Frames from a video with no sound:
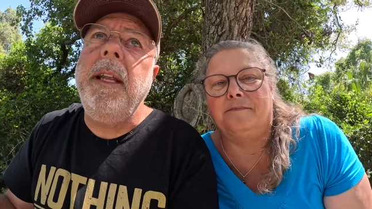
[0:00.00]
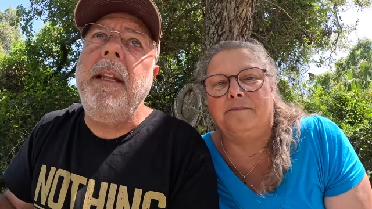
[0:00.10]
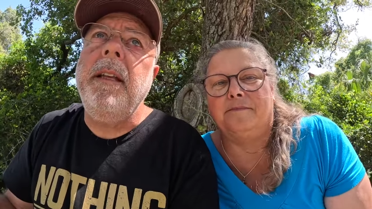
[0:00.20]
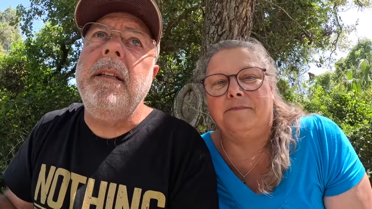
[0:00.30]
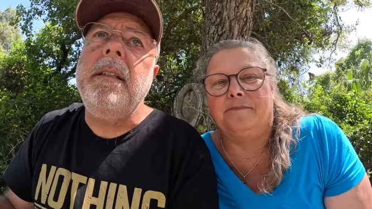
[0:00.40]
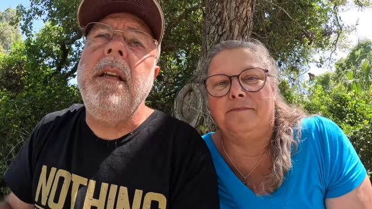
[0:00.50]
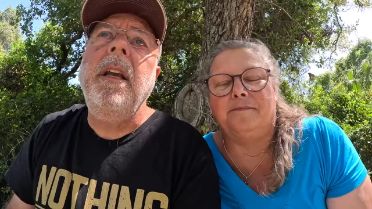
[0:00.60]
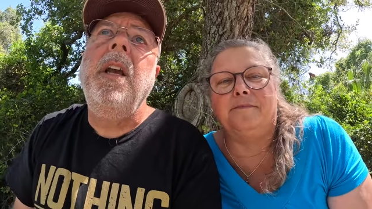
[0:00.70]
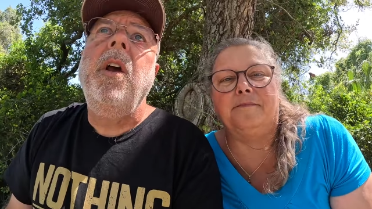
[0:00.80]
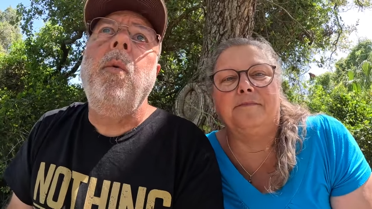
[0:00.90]
Speaker 1: it is,
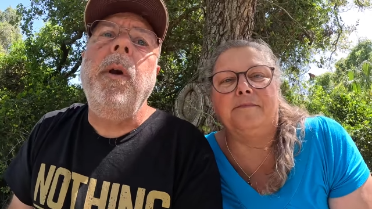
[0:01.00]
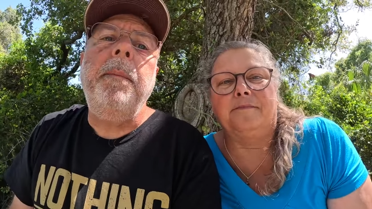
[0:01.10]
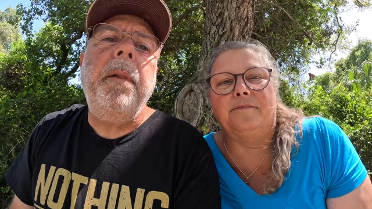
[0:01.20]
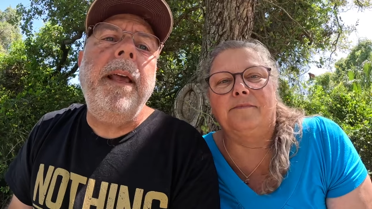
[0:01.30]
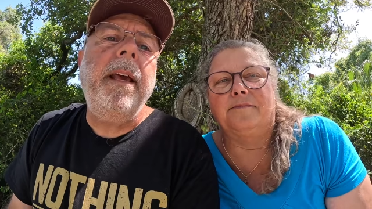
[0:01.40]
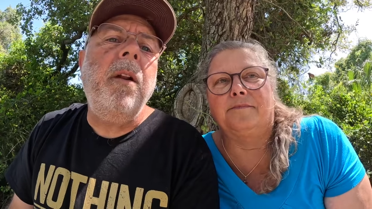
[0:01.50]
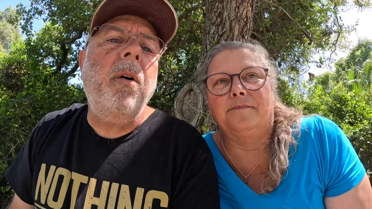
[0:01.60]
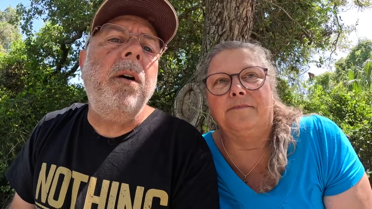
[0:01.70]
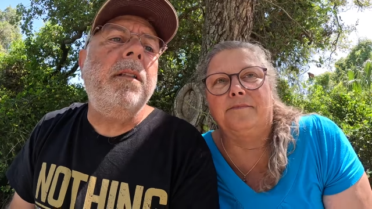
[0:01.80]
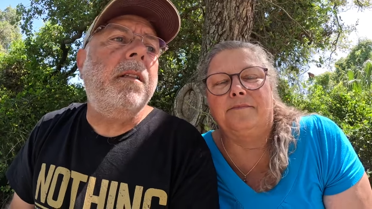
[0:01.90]
we plan
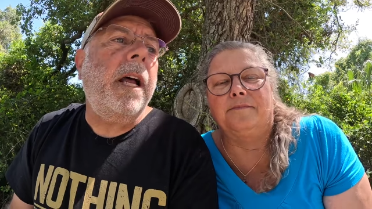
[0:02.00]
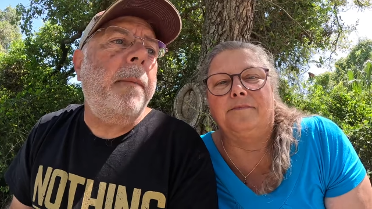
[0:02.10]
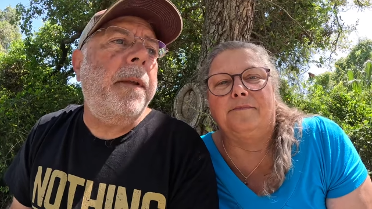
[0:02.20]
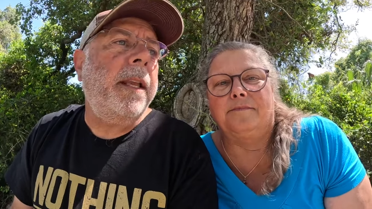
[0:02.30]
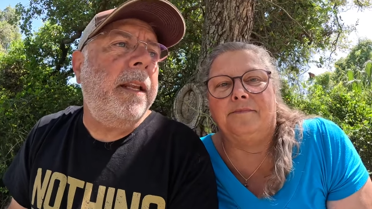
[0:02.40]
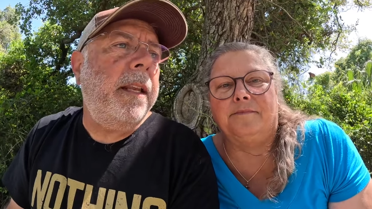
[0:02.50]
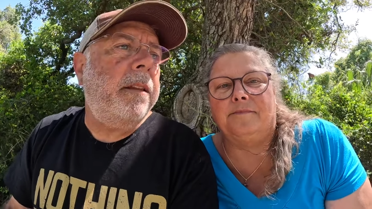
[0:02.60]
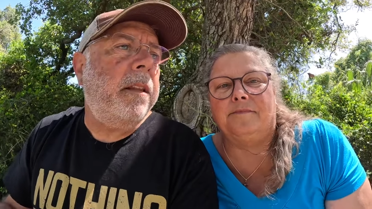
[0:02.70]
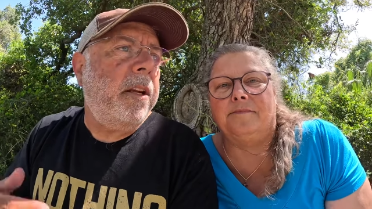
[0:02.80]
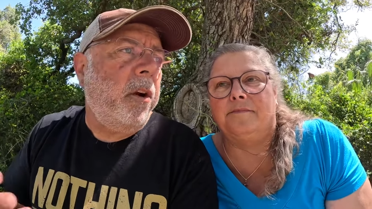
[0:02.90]
on stopping in
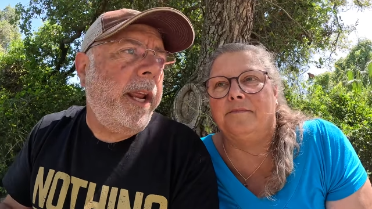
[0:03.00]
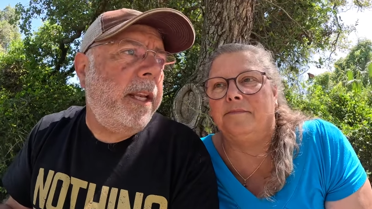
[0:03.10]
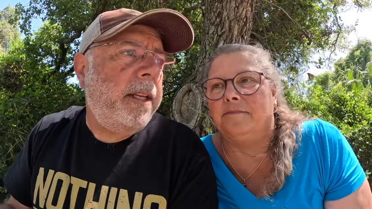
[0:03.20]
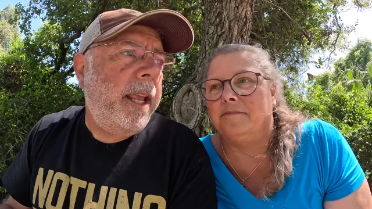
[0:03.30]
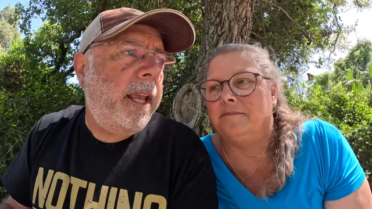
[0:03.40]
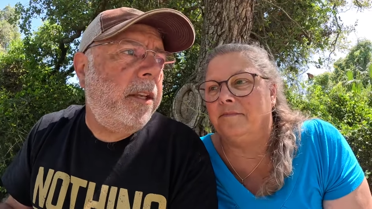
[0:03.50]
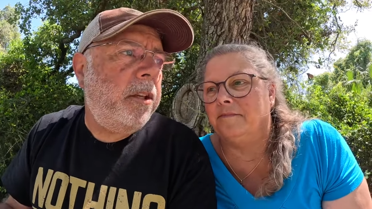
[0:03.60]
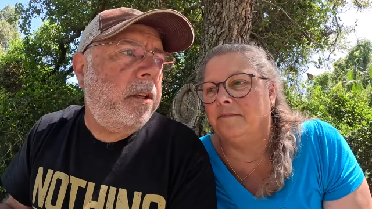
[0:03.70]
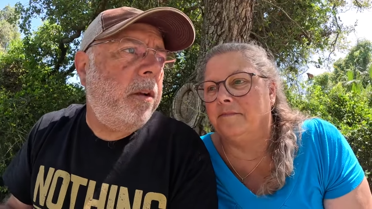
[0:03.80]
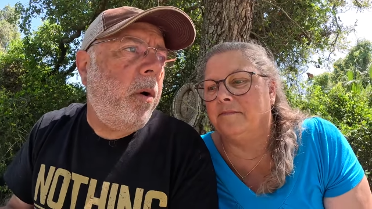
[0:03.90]
either the Grand
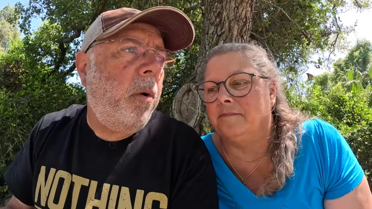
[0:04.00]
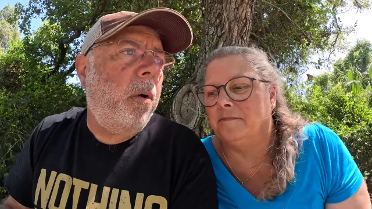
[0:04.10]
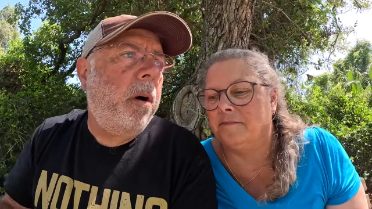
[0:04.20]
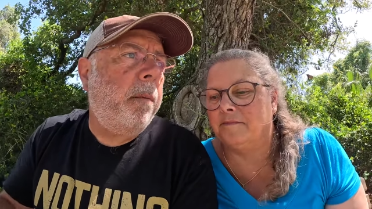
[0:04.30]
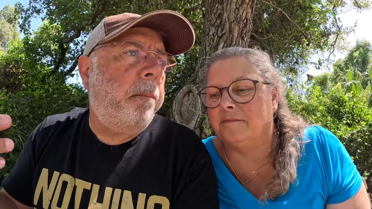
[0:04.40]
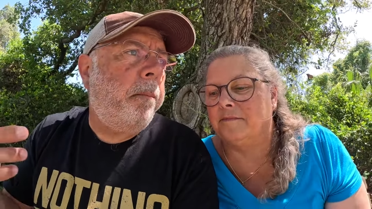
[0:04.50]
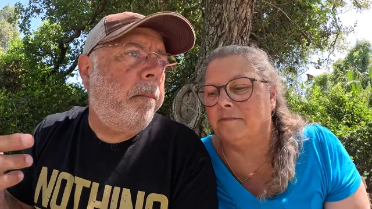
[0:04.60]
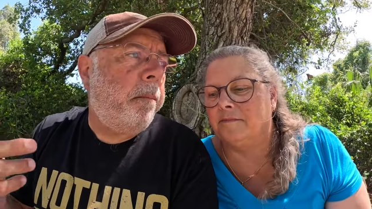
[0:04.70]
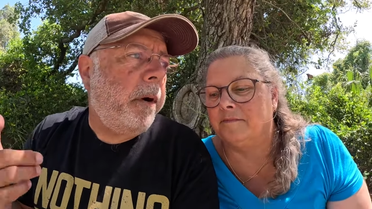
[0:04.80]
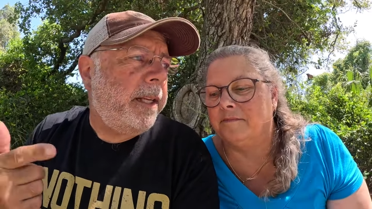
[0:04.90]
Canyon or
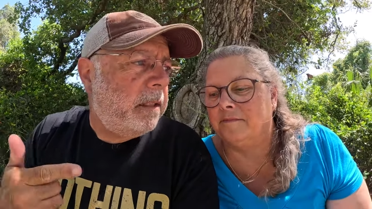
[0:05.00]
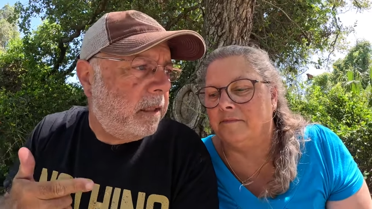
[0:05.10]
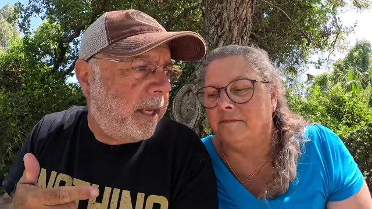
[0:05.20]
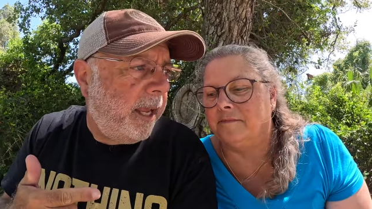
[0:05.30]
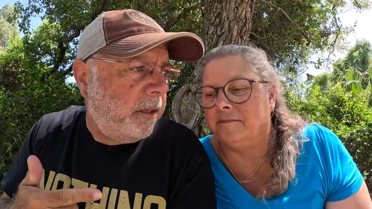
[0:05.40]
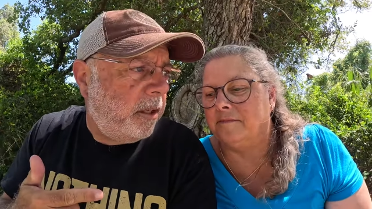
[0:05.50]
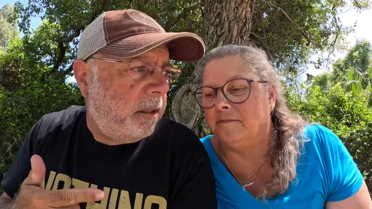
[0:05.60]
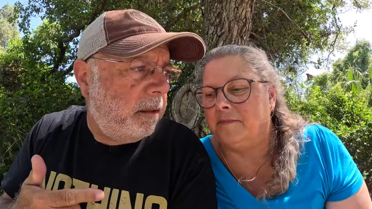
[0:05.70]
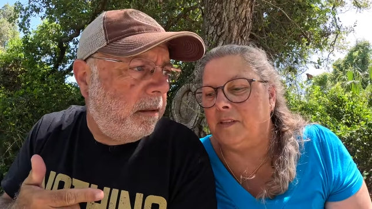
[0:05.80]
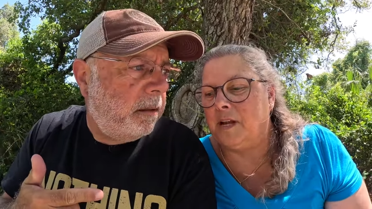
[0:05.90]
Bryce's
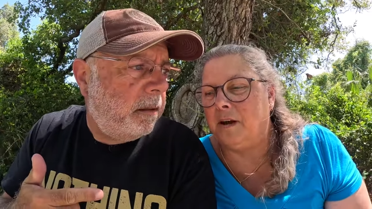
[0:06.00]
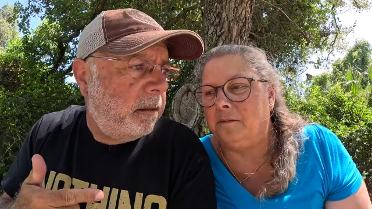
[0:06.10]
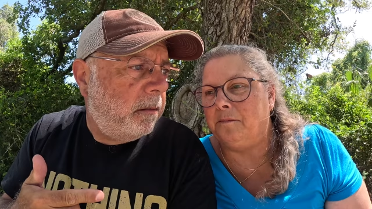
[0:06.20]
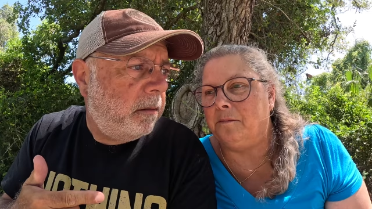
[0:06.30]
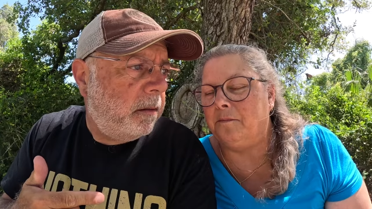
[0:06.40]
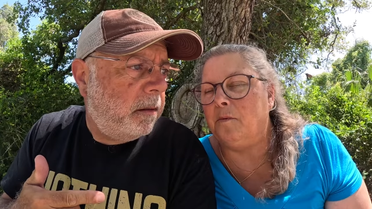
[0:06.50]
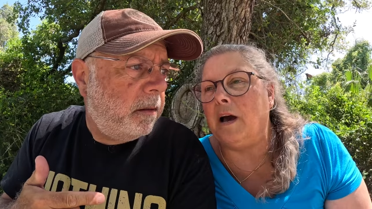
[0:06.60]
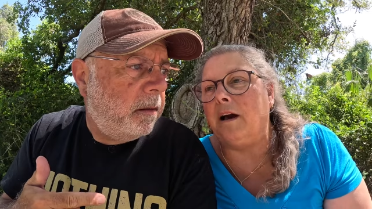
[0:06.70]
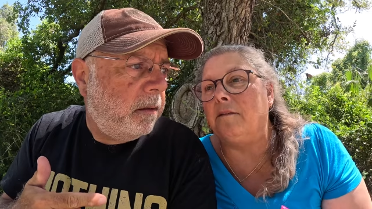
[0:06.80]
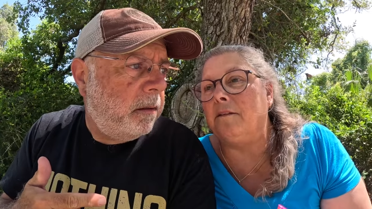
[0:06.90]
Canyon.
Speaker 2: No,
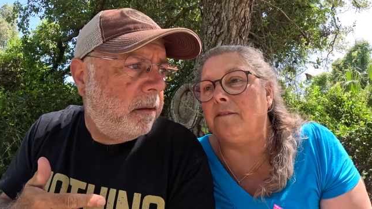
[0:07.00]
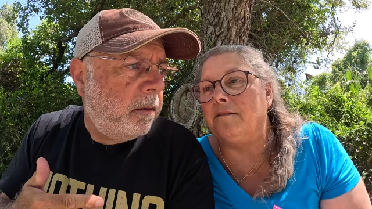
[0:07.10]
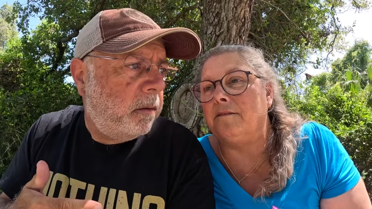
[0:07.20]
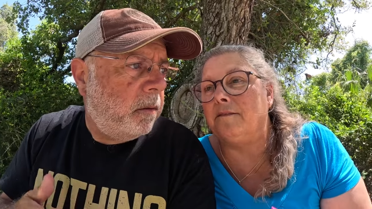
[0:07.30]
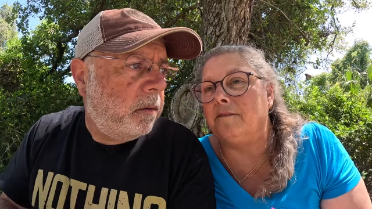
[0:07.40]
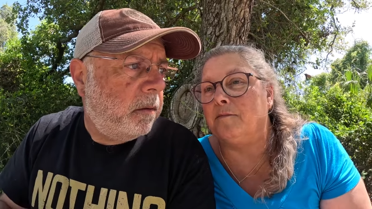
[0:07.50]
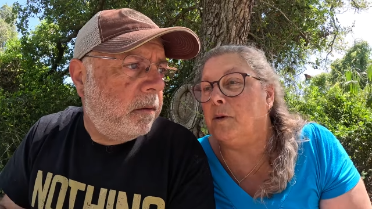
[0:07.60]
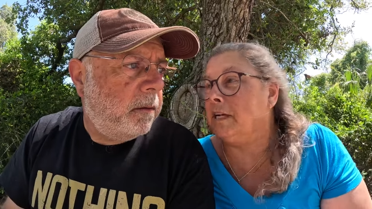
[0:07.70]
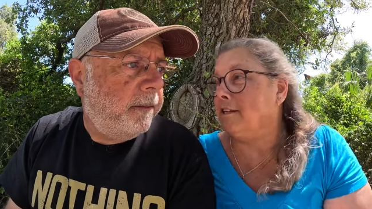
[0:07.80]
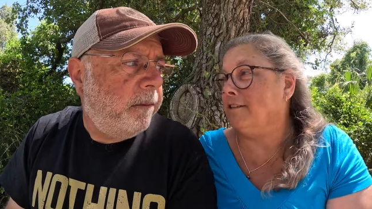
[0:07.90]
well,
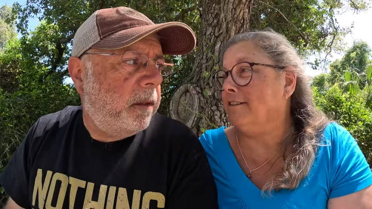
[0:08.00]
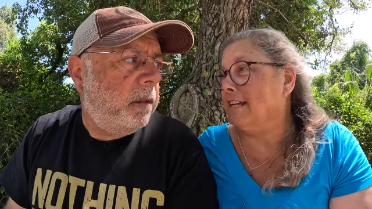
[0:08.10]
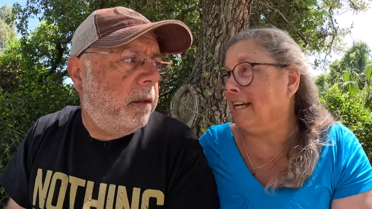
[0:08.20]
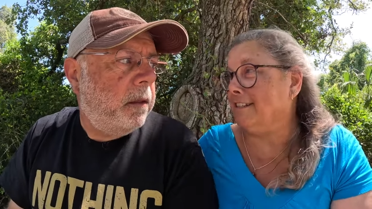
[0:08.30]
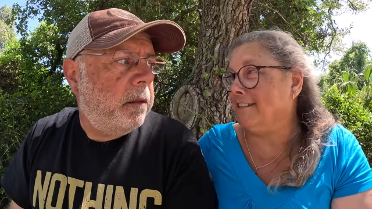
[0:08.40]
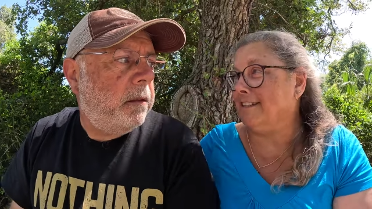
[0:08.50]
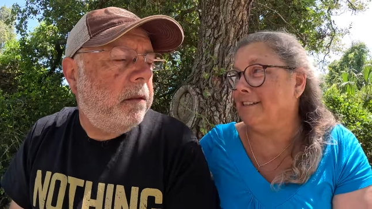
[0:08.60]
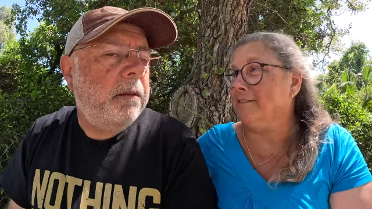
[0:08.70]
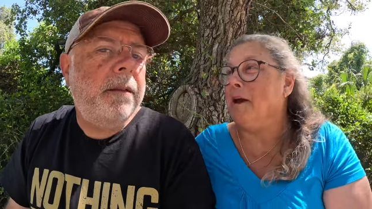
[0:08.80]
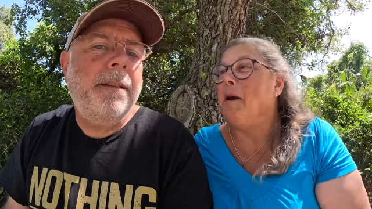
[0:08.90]
we could do that
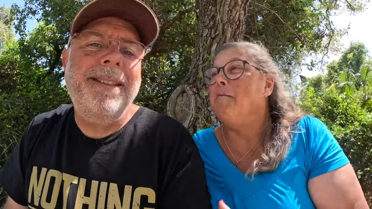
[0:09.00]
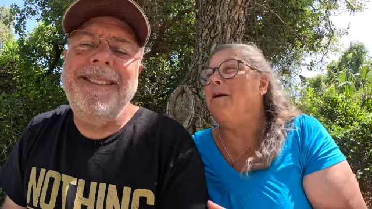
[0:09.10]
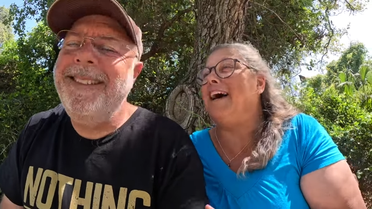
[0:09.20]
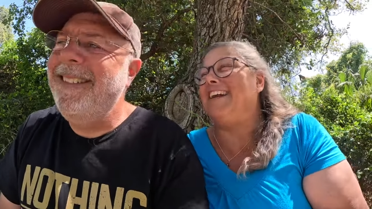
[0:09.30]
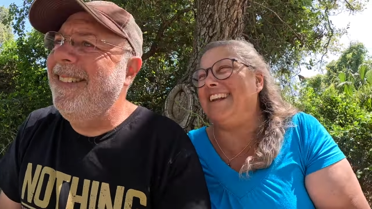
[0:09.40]
too. But